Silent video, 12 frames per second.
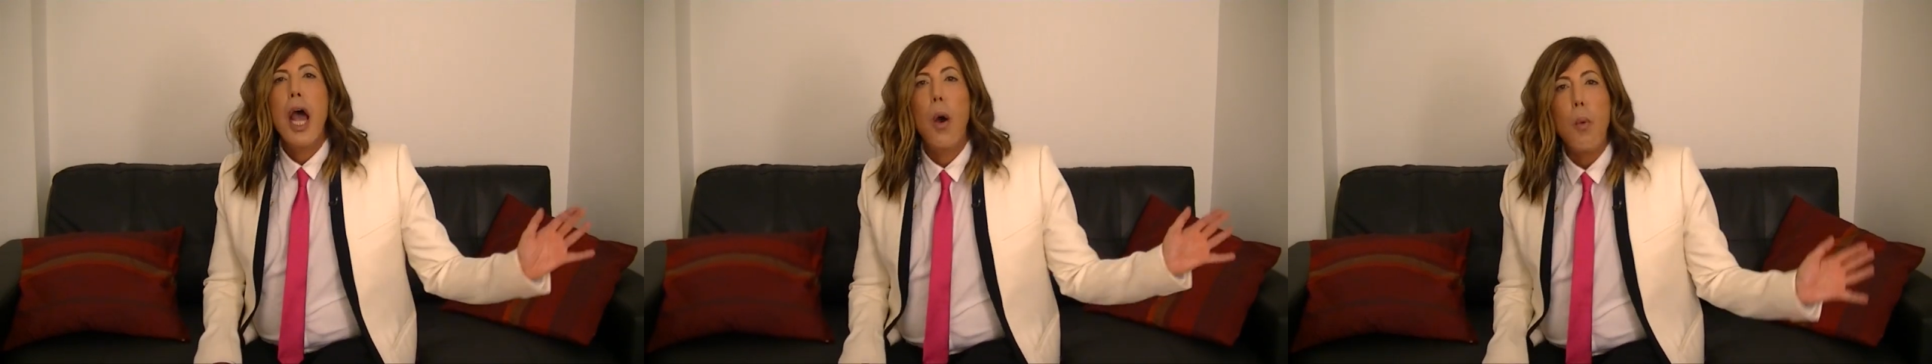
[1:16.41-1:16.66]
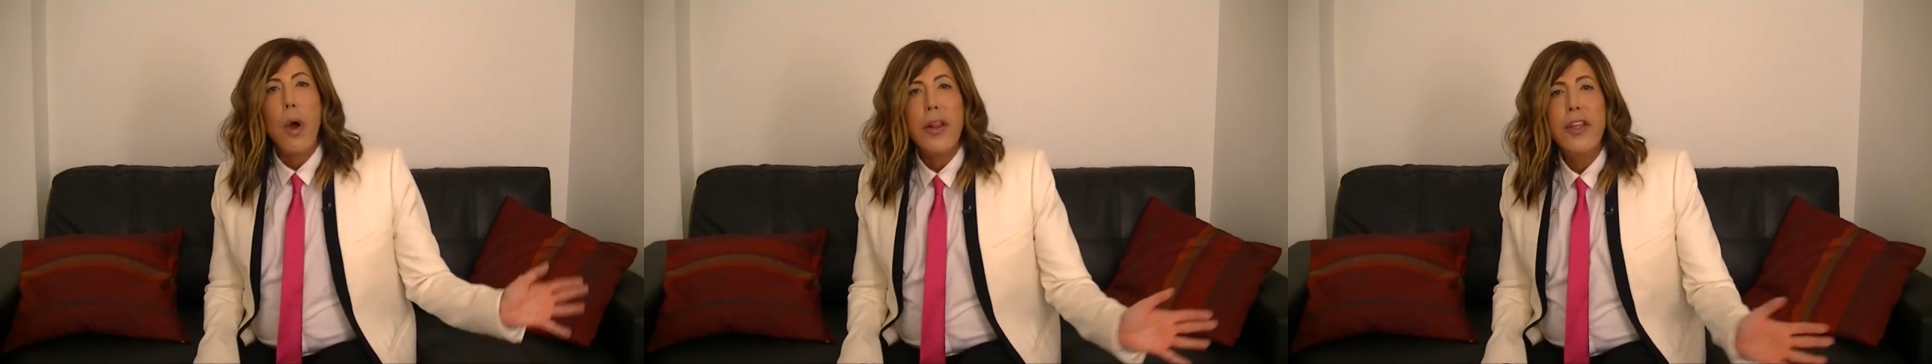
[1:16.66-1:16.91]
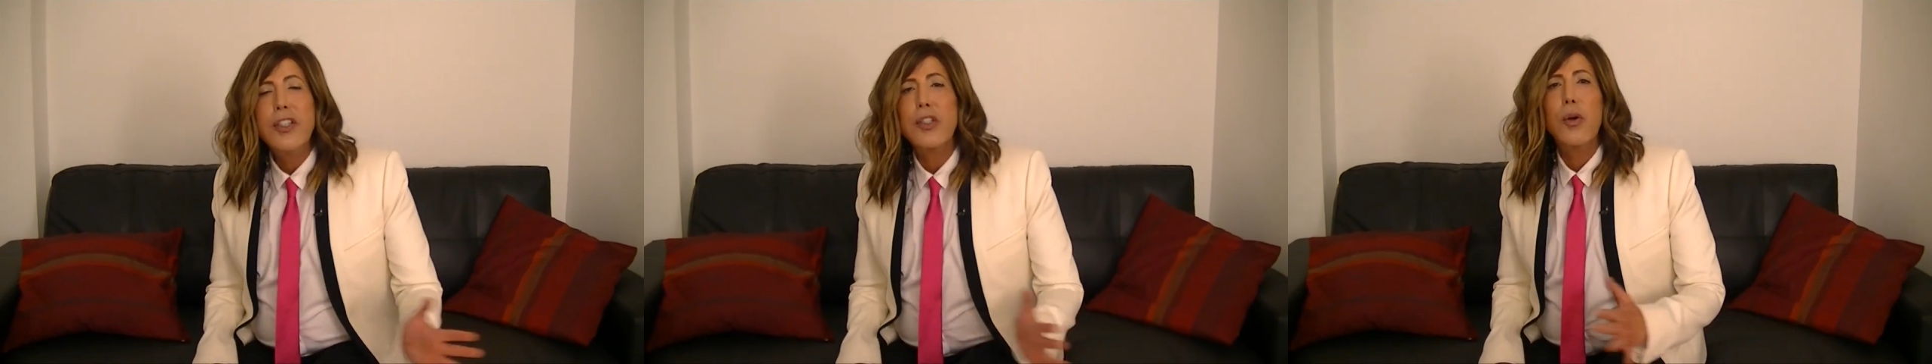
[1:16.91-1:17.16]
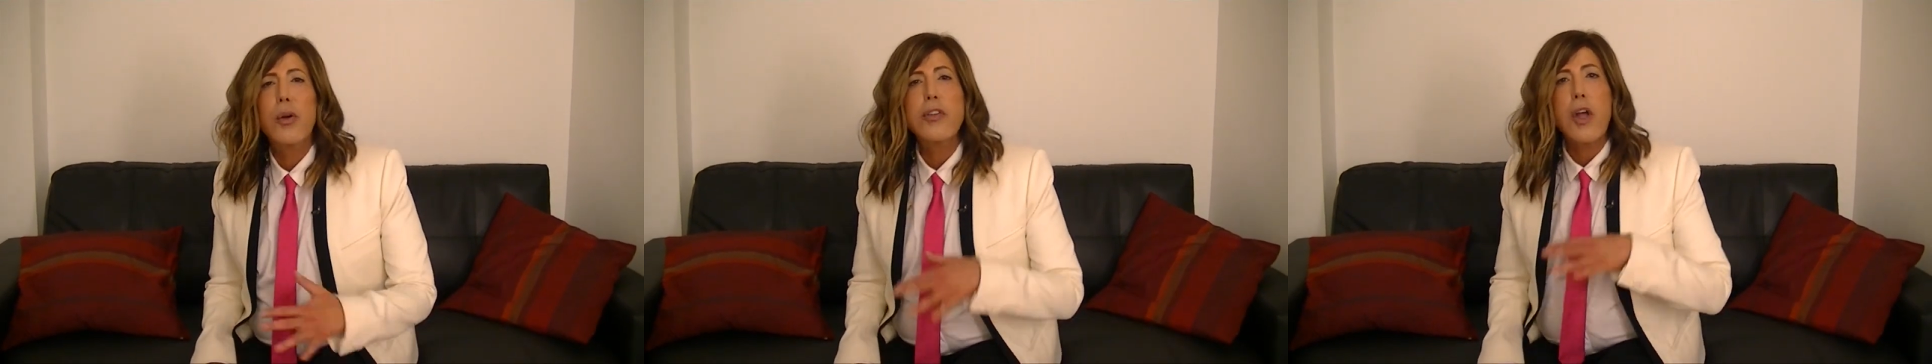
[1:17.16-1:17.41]
And what do these
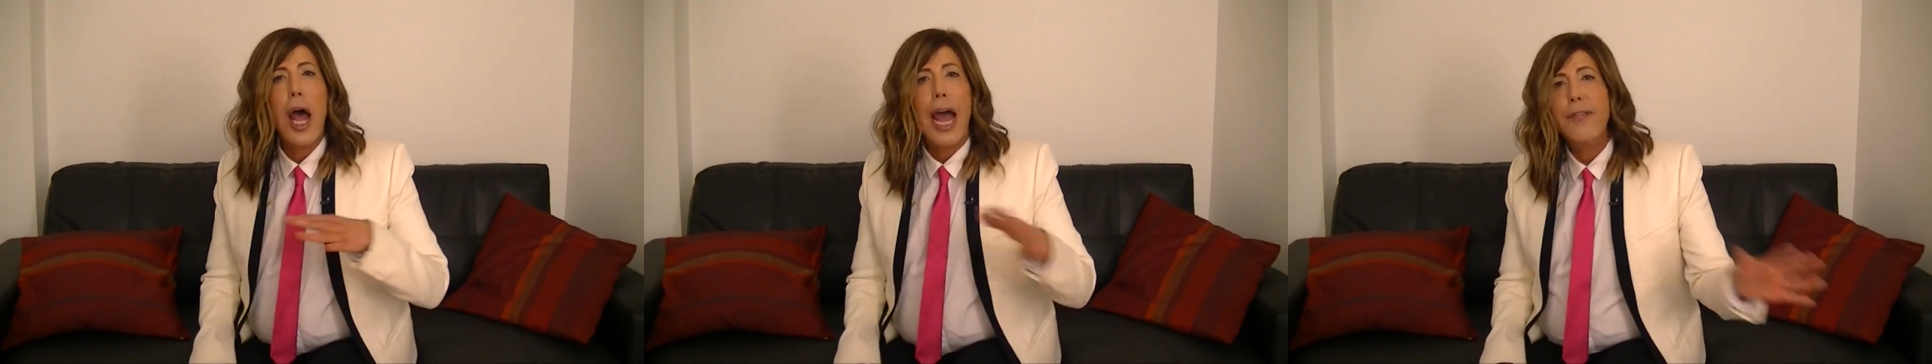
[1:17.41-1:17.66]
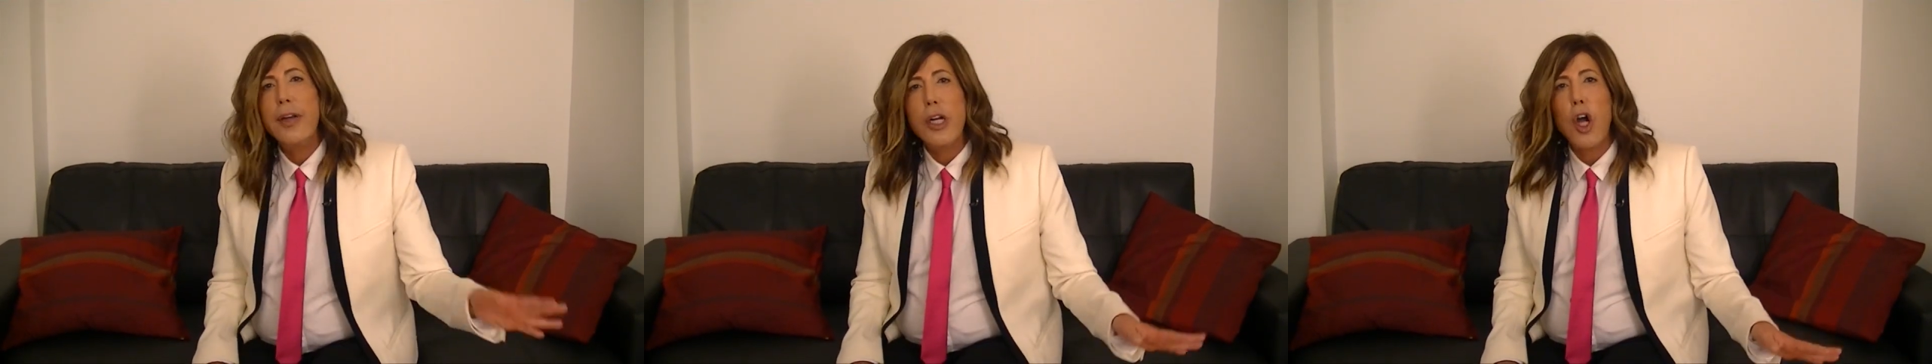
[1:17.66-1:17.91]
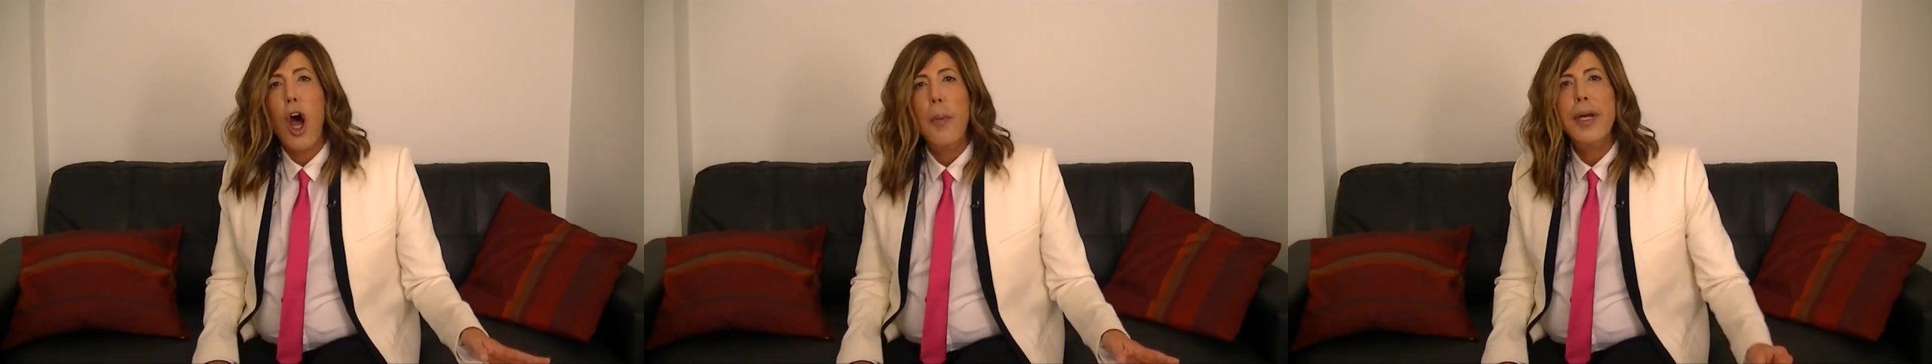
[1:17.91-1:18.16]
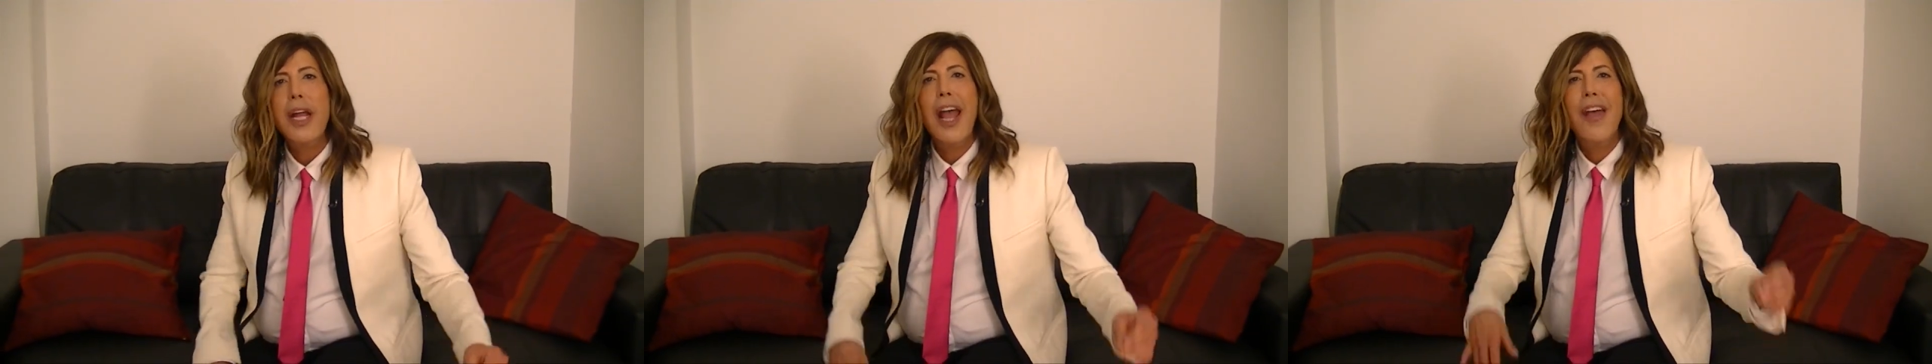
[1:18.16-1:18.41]
girls all have in
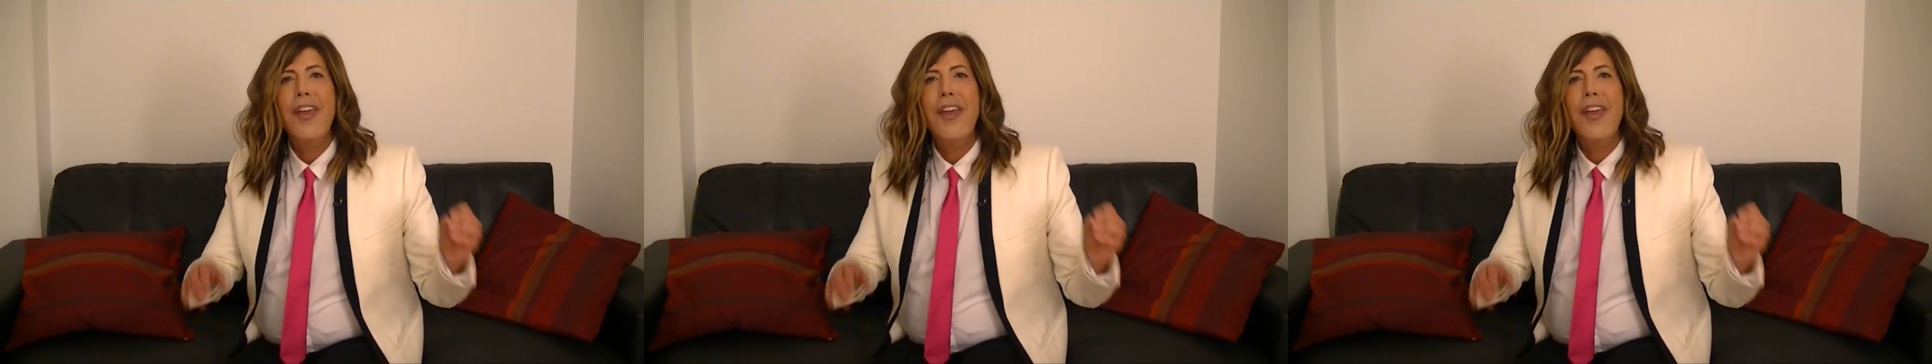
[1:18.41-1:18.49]
common?